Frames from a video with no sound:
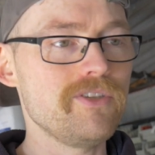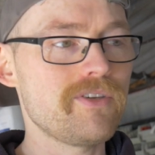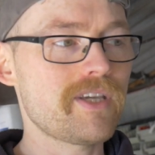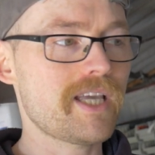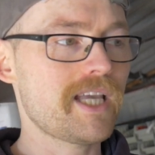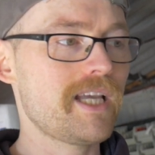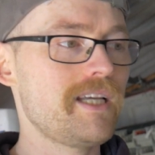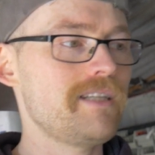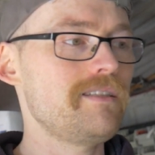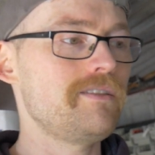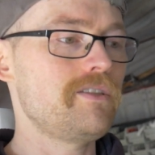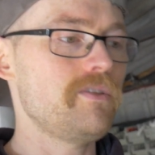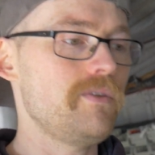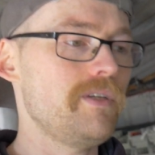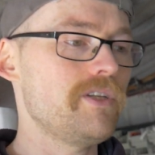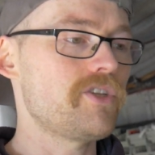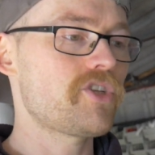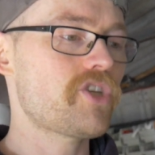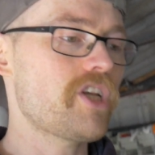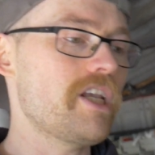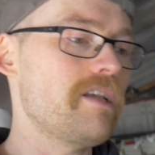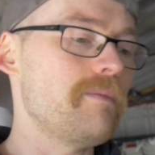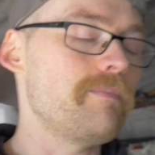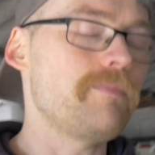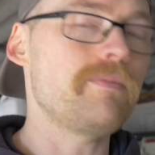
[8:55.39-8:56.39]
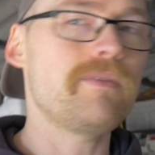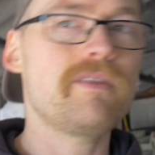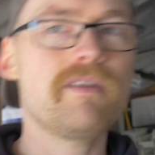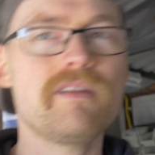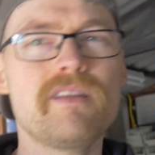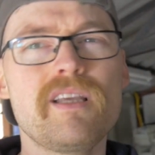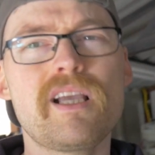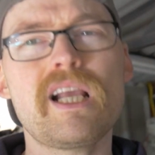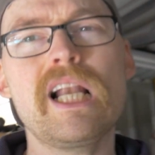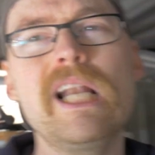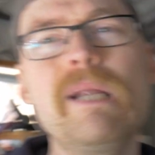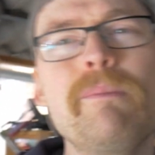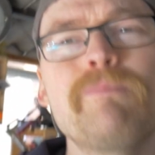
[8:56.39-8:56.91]
You can do it cheap. But the,
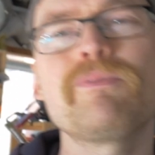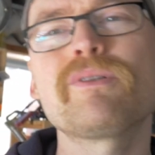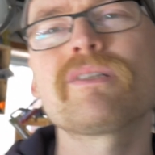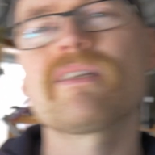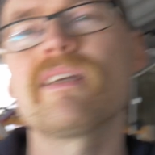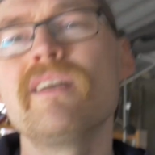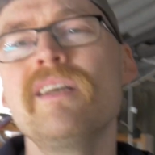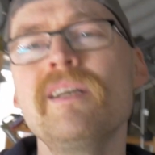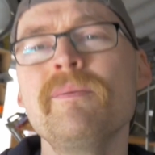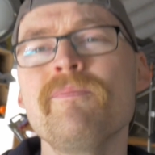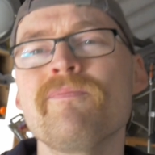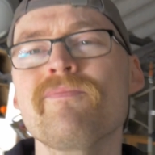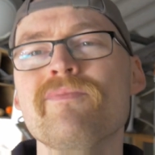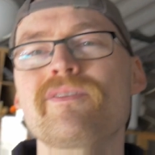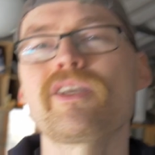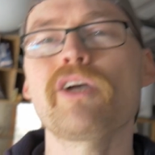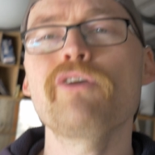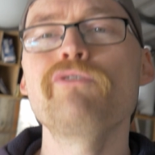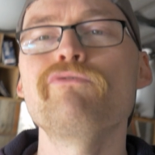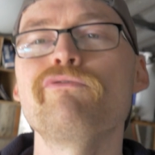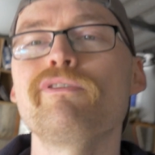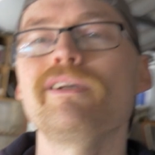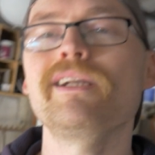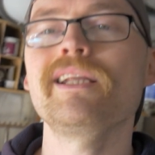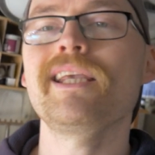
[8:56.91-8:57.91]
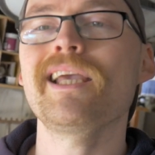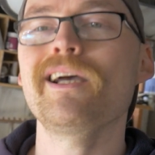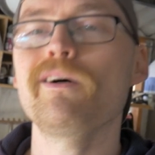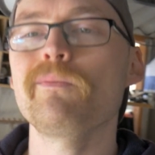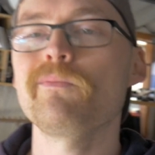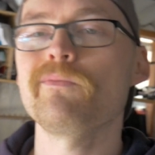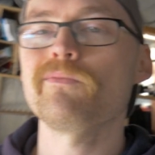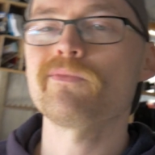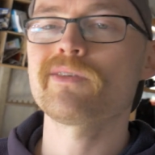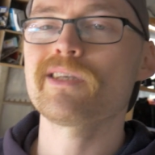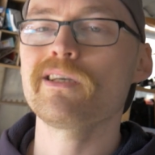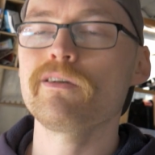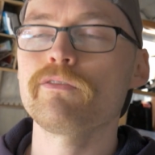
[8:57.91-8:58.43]
the, clubs don't really help
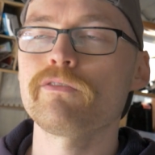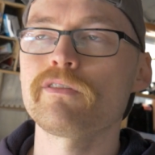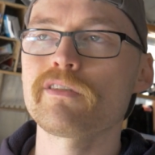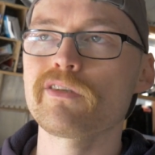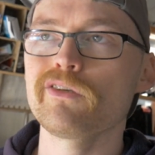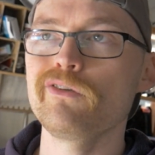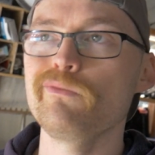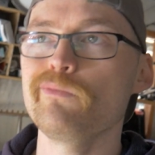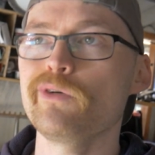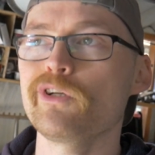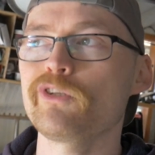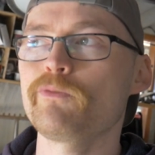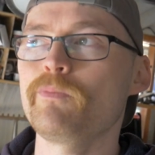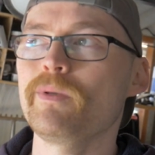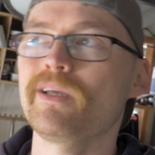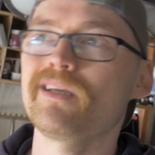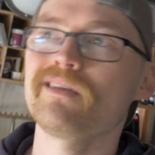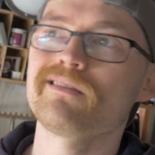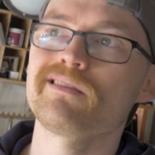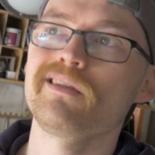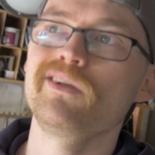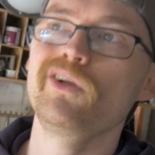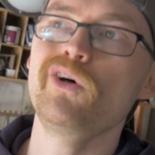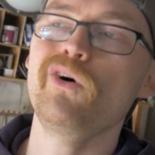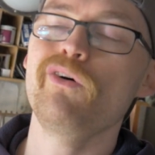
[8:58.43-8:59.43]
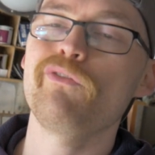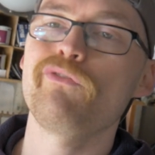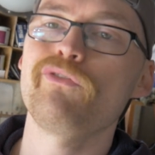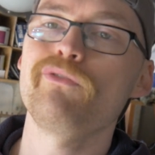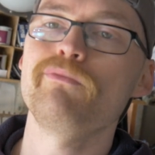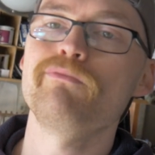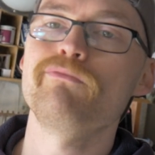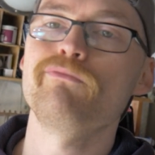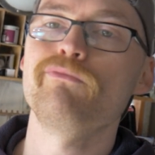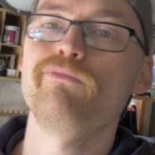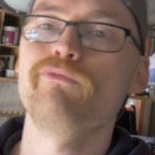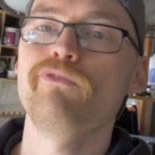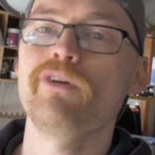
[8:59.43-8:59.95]
themselves too much because a lot of
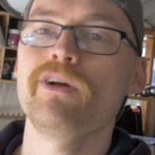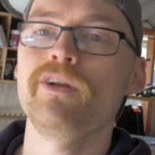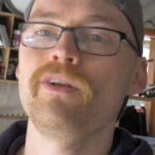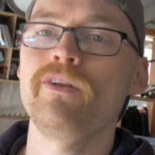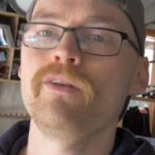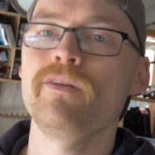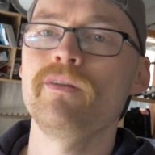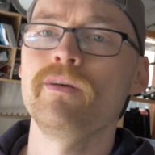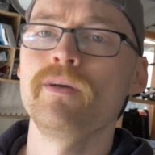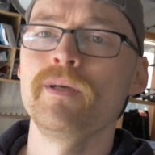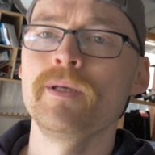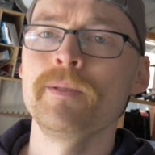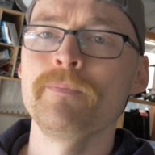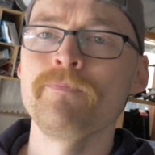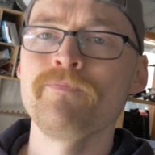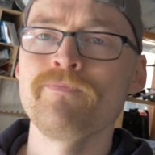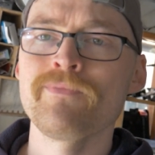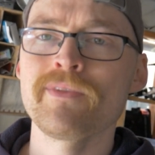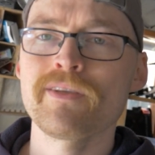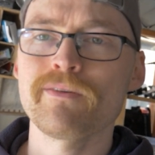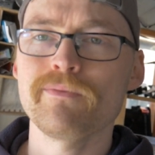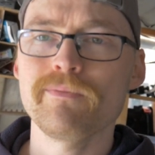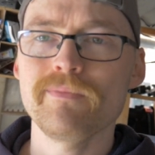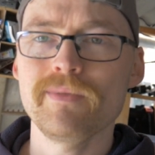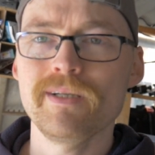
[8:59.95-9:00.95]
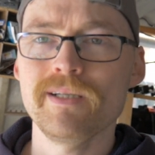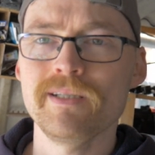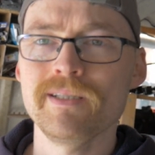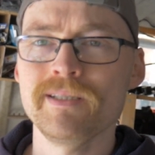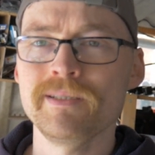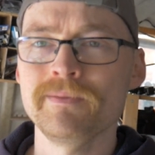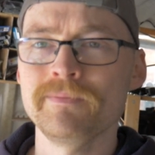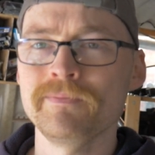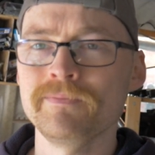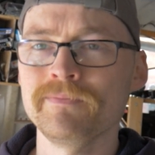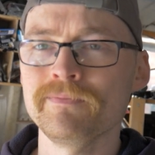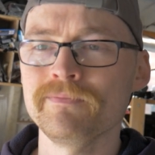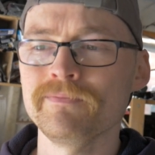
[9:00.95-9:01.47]
them run
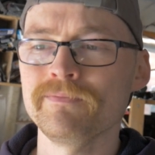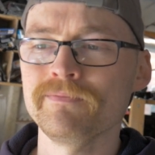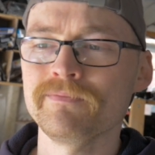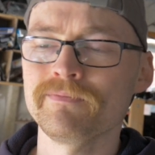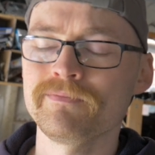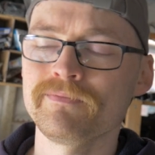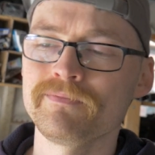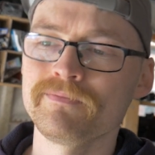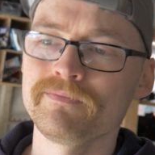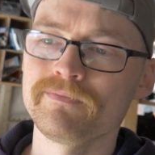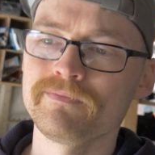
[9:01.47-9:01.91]
um,